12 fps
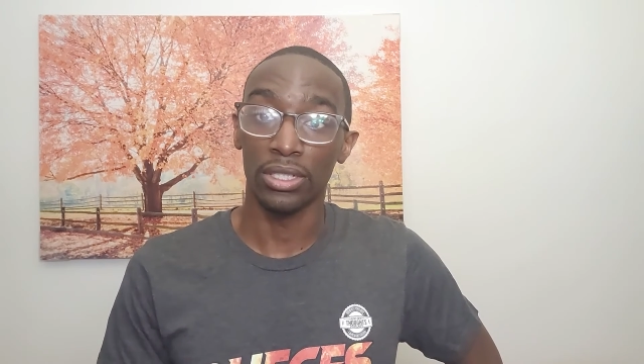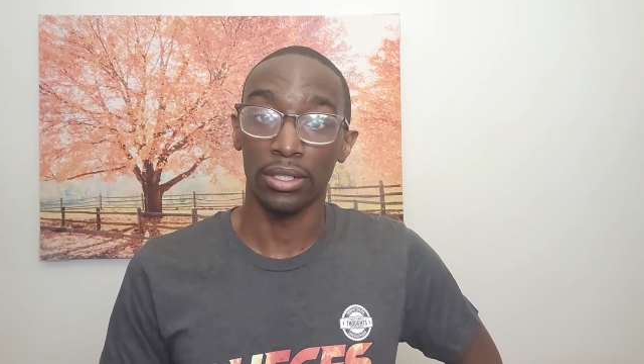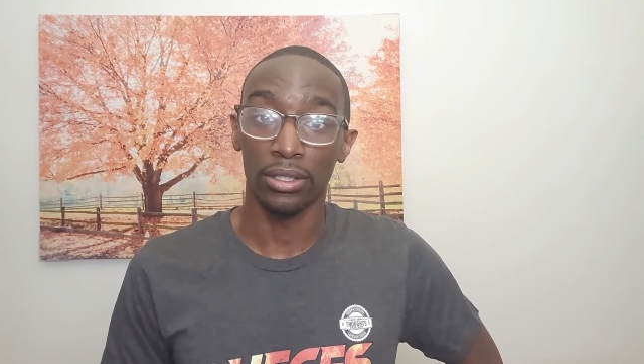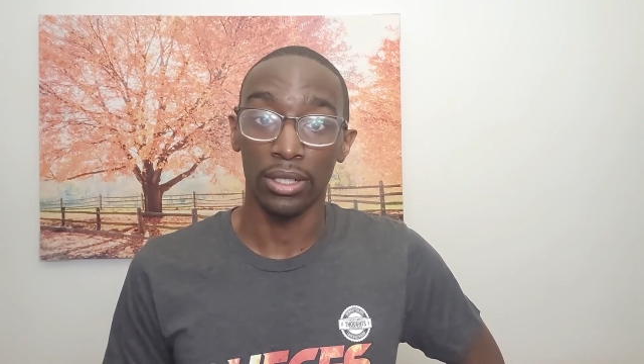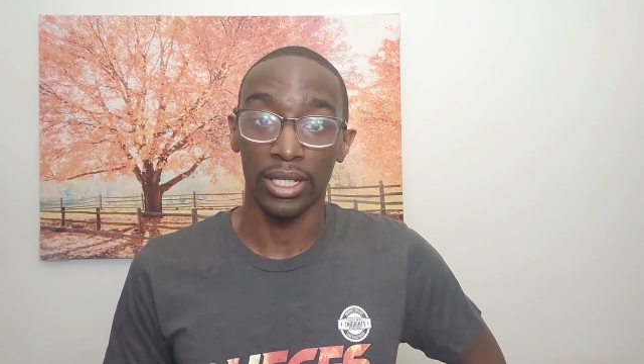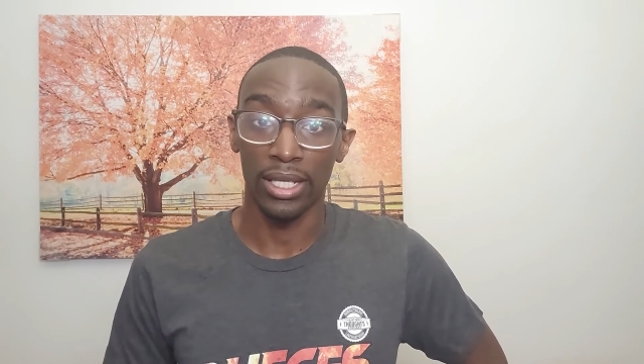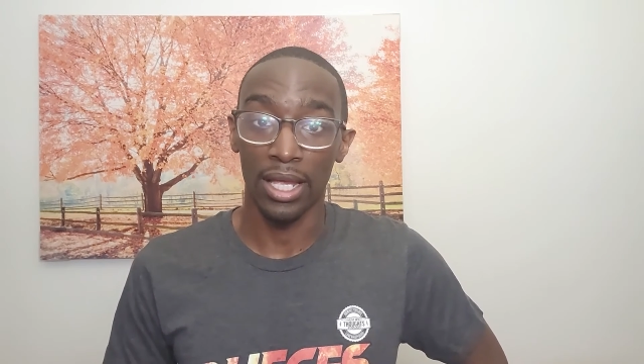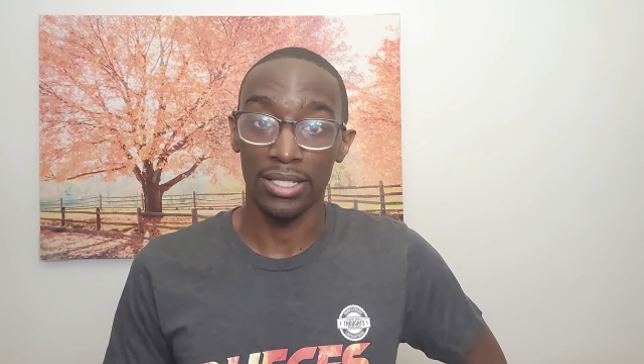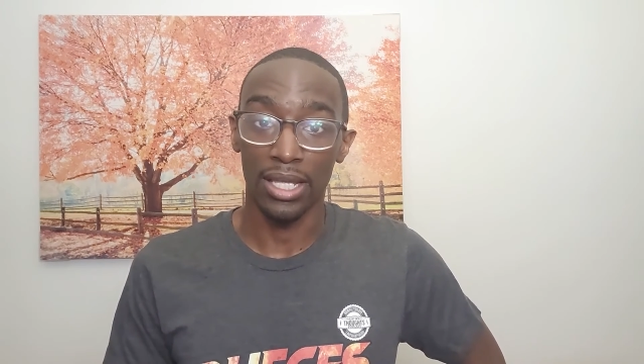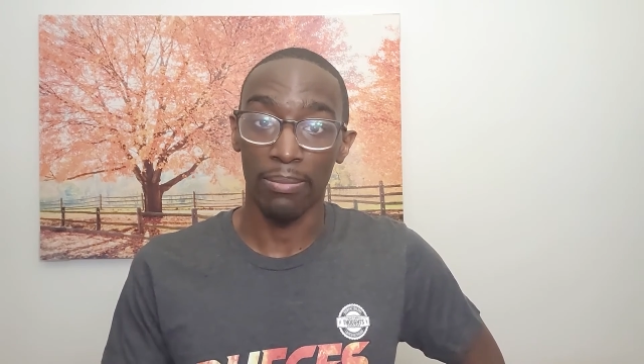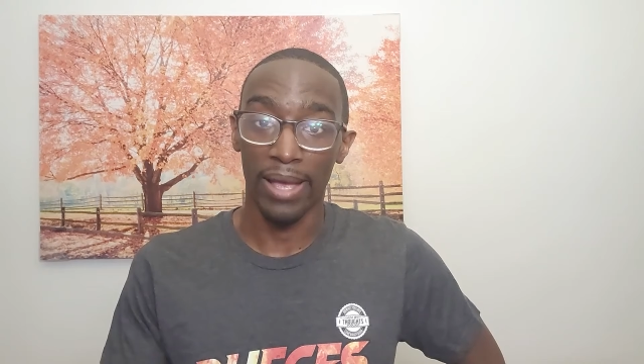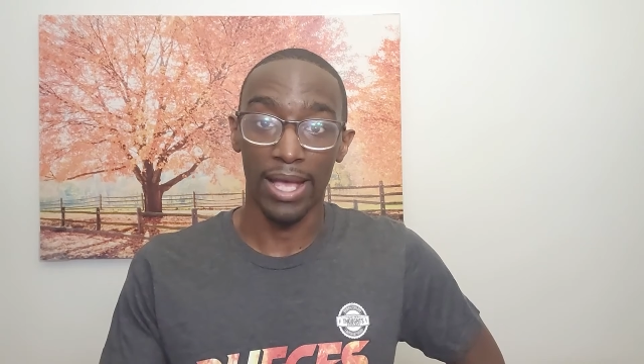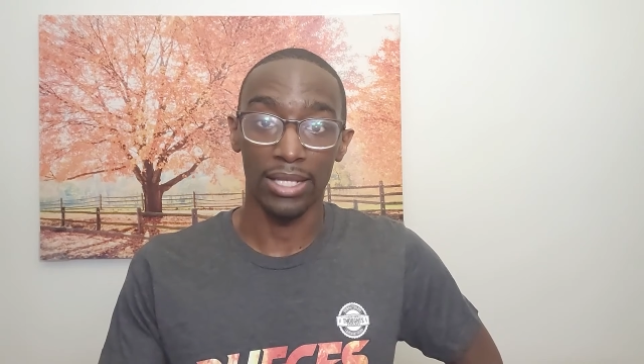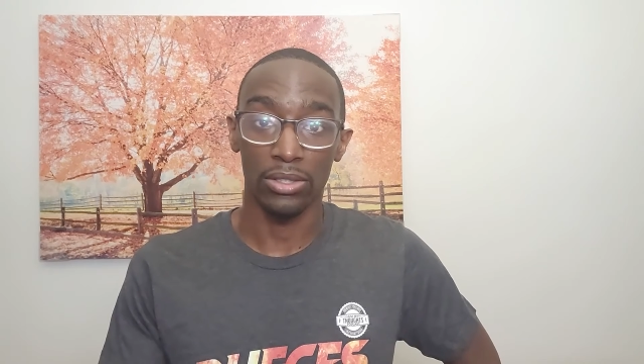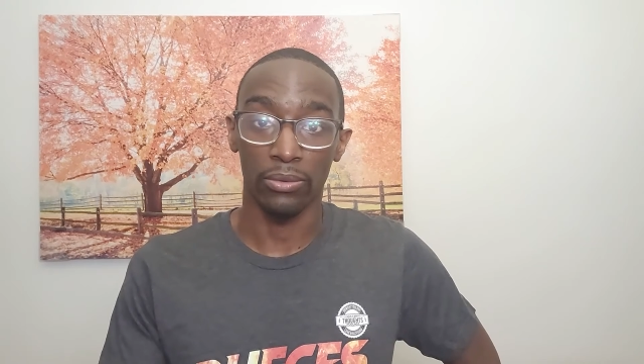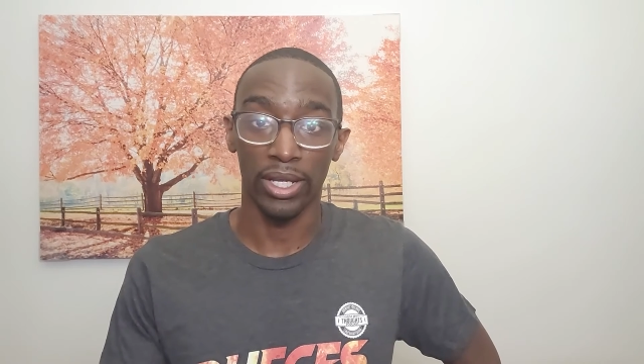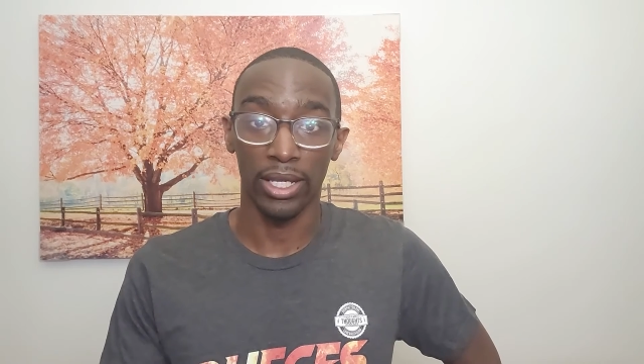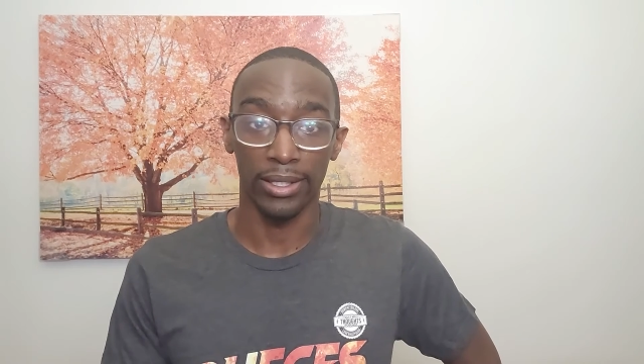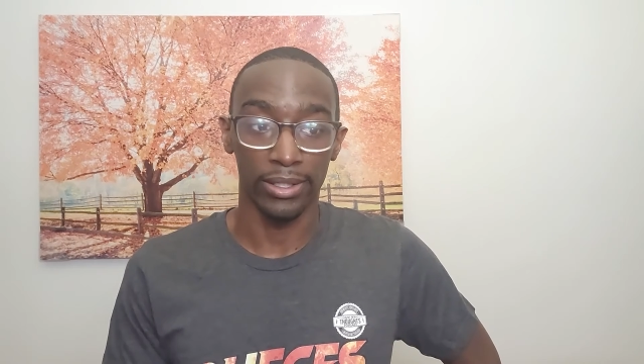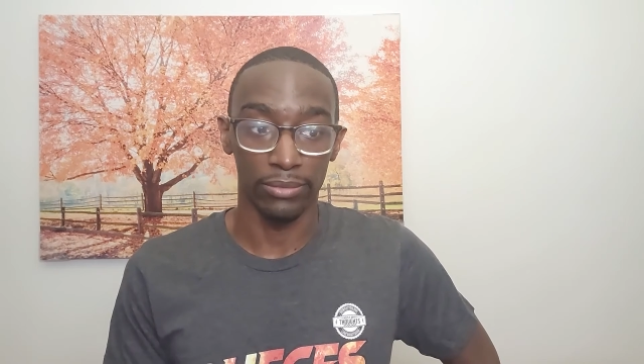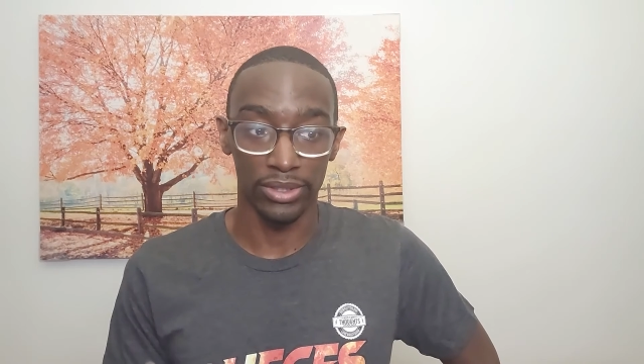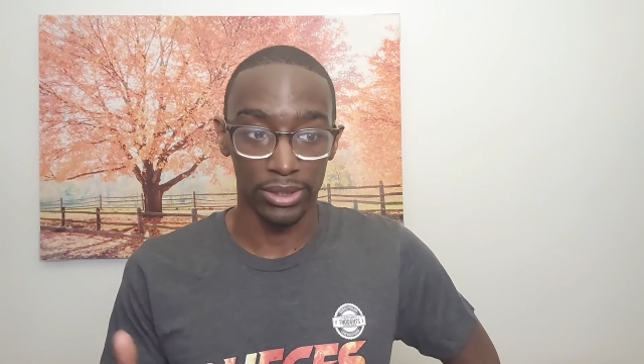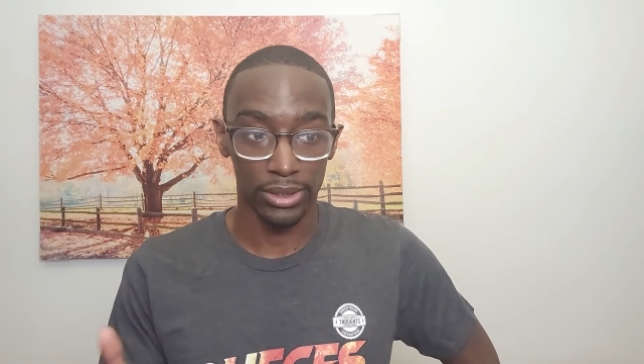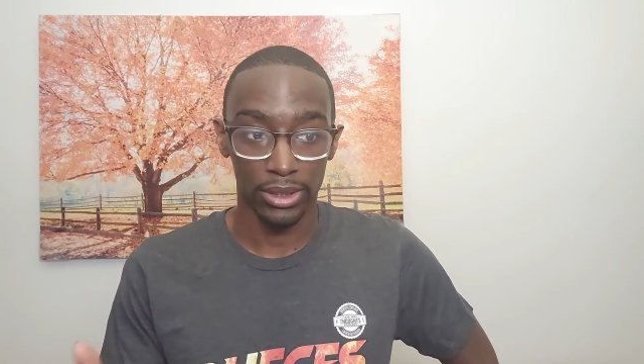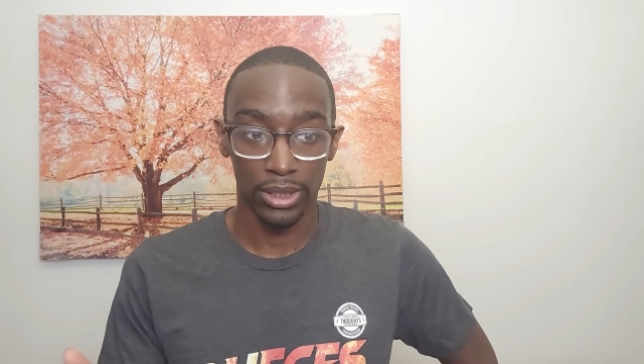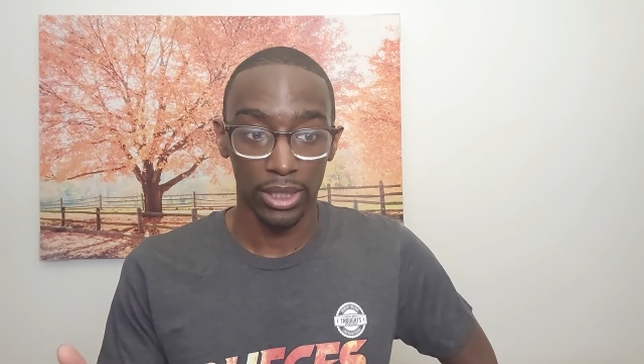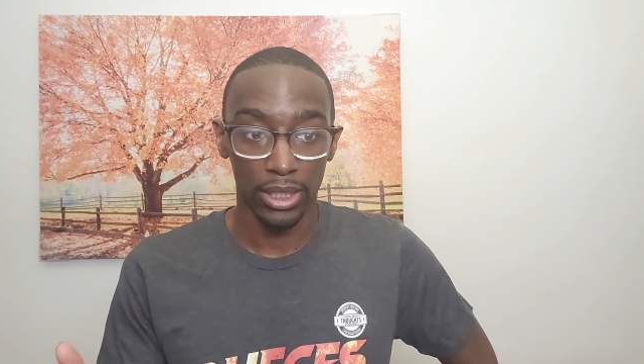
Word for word: other as they passed away. And it was,